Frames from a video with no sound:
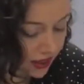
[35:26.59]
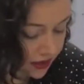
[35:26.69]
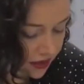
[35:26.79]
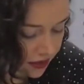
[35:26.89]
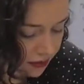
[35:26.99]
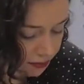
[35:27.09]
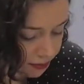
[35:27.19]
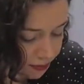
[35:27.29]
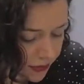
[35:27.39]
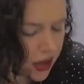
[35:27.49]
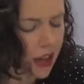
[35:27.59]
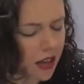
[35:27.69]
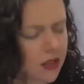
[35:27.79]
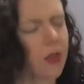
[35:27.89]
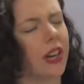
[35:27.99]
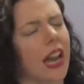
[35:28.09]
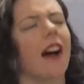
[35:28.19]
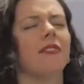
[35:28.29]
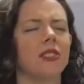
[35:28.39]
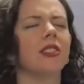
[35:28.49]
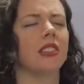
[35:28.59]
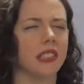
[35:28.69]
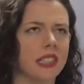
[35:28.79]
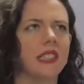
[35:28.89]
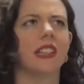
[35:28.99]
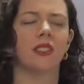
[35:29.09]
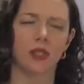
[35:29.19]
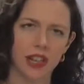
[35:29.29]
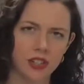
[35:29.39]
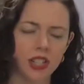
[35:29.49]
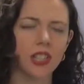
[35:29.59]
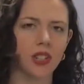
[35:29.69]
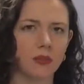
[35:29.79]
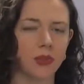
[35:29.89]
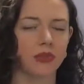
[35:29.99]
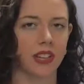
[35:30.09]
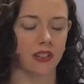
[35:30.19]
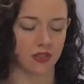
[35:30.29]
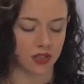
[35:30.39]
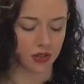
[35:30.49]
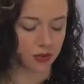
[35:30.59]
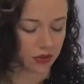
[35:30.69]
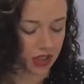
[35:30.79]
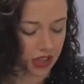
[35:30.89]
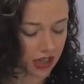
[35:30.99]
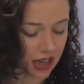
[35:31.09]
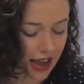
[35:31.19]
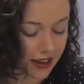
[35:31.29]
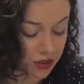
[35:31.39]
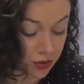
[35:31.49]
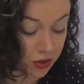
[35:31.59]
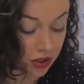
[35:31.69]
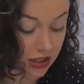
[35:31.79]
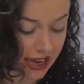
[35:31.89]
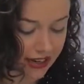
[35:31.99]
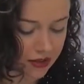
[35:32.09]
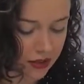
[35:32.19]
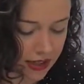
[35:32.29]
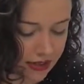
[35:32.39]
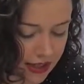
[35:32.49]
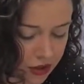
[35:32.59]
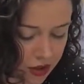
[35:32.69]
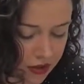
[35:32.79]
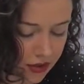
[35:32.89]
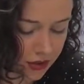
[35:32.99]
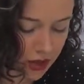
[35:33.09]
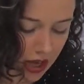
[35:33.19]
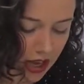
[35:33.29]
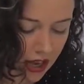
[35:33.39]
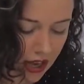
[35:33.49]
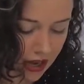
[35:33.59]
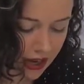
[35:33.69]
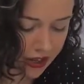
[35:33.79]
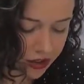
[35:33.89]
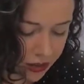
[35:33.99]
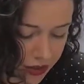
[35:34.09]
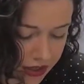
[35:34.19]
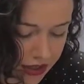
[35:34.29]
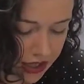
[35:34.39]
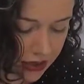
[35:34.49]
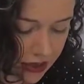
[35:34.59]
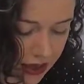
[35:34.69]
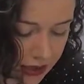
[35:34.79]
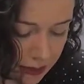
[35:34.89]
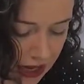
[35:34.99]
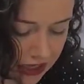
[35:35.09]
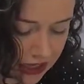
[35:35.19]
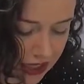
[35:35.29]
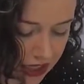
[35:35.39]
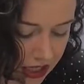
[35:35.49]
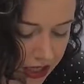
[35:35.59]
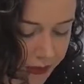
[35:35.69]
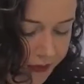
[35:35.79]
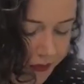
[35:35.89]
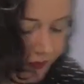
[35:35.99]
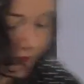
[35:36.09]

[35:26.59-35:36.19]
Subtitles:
the, after the listening strategy, you'll move into the actual exercise section. So I actually want to take you guys back here.